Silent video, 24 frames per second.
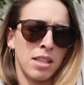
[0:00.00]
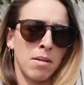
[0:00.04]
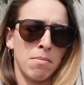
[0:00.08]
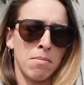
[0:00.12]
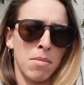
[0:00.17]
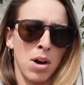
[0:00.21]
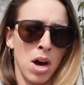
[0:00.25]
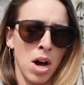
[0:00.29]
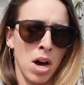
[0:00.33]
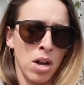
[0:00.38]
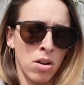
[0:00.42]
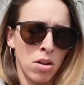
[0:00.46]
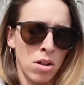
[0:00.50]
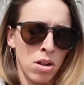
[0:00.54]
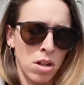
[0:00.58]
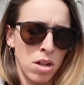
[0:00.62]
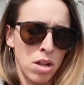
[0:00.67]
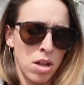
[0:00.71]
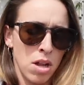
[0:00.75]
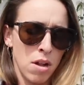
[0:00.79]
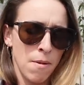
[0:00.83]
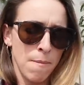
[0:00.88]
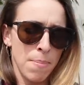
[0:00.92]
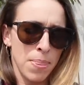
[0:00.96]
the model,
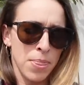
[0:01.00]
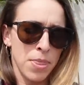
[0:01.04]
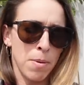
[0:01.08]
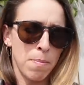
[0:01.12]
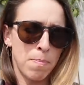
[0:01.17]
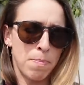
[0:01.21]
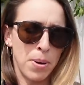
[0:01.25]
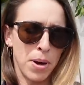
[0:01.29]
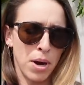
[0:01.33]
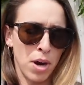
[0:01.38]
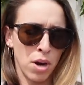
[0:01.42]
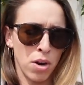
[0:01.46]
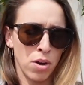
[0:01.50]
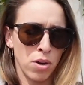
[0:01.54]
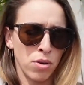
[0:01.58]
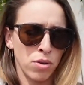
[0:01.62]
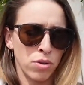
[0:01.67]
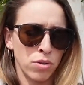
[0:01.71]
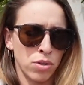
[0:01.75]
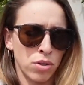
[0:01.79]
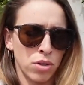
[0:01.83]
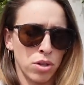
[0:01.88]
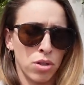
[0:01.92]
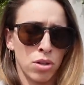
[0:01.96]
the
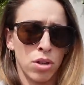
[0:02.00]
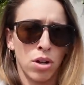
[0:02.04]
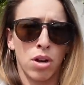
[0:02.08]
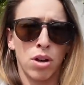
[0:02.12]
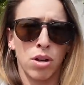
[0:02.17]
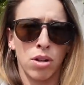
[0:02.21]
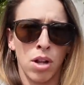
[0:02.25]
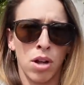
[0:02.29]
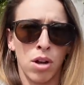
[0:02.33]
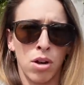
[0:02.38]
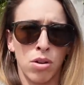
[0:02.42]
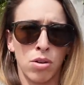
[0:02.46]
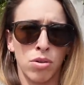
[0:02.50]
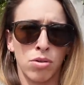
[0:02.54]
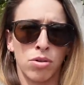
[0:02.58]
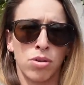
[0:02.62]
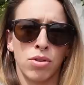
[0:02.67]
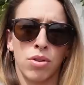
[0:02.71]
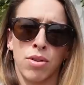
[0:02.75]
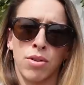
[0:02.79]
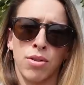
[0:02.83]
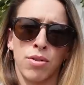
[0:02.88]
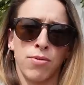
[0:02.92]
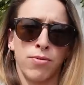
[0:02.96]
pose, the clothes,
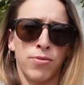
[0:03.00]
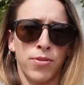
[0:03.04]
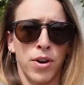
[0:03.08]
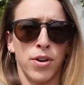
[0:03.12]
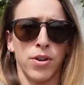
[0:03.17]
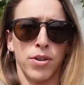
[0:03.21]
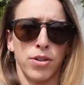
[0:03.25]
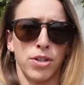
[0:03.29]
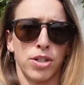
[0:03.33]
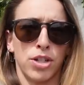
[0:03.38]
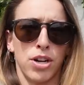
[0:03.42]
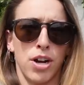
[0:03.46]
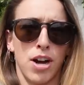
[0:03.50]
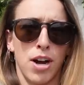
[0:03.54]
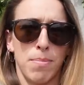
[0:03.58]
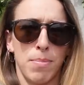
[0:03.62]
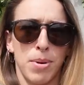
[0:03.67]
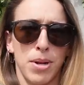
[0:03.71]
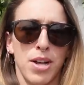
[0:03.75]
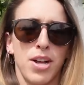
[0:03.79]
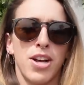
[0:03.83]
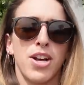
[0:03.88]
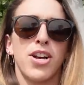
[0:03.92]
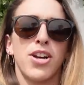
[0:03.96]
or the Photoshop?
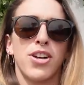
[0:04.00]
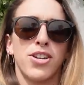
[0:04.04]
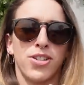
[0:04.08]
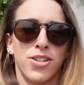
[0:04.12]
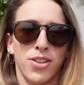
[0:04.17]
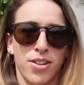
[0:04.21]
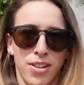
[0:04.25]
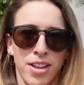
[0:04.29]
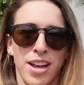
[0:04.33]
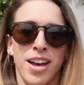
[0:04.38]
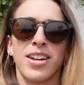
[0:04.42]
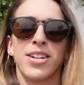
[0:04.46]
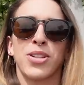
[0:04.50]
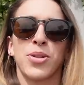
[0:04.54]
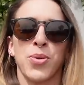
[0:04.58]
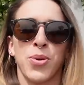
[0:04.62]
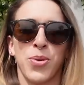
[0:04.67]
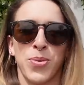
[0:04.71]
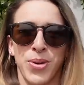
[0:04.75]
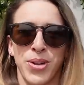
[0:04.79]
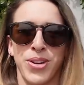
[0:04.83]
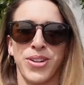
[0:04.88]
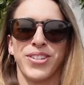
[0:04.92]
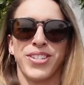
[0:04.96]
So that is what
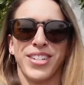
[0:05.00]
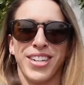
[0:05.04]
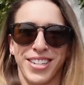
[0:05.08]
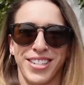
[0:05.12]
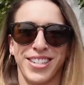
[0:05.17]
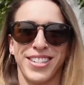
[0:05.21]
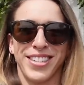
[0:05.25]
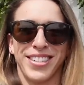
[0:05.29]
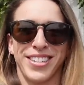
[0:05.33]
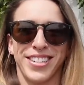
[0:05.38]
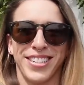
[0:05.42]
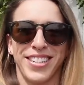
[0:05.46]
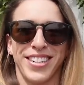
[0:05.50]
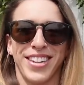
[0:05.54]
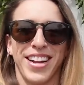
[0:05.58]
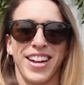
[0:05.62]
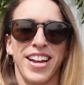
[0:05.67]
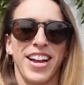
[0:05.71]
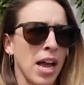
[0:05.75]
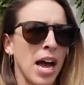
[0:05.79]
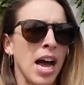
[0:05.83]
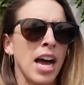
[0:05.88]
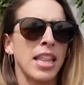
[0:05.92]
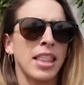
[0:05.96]
we are testing today.
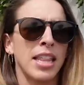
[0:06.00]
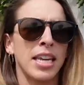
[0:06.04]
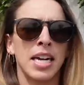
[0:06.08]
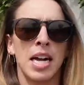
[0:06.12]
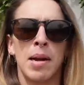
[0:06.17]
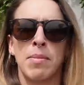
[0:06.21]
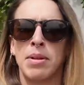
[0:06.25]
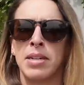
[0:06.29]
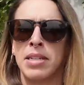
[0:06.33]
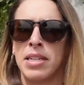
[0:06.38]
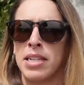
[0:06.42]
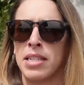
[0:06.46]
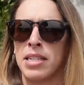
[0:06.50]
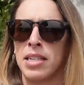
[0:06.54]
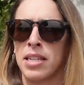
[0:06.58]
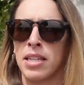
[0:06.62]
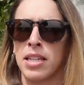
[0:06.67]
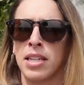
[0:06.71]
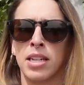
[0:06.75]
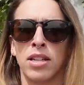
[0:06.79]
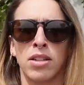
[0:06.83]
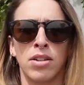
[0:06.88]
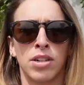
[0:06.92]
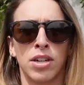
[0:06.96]
I think I'm a
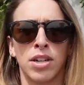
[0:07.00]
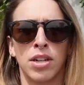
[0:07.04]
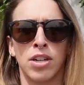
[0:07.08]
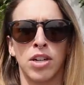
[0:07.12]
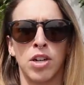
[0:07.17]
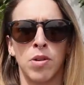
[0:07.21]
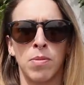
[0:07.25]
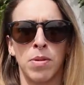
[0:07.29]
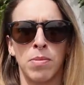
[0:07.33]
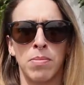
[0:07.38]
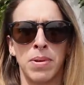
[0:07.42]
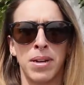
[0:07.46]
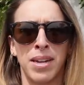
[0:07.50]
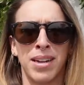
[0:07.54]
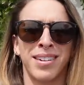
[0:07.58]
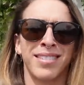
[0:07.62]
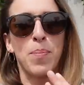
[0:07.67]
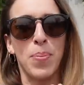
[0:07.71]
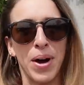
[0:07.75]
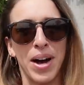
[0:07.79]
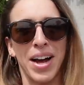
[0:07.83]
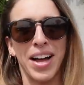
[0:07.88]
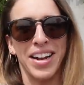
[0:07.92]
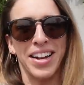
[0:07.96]
decently looking human being,
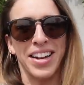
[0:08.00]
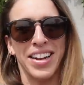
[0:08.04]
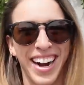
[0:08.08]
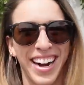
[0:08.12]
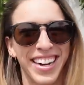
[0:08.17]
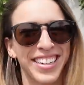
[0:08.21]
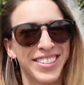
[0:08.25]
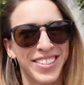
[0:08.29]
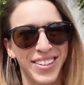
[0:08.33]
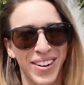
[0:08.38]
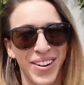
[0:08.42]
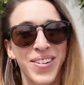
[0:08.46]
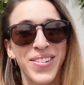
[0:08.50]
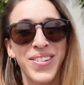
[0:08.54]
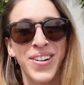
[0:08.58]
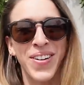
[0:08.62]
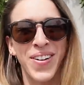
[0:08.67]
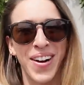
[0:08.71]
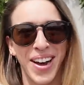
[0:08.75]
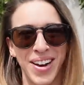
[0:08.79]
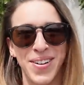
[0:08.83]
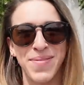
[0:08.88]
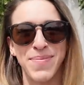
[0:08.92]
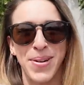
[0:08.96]
but I don't know
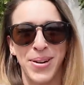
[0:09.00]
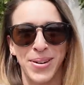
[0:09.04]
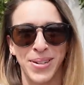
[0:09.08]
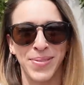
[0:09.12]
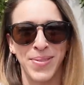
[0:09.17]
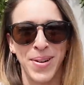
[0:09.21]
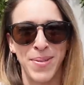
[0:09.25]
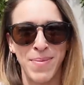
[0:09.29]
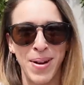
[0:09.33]
how to pose my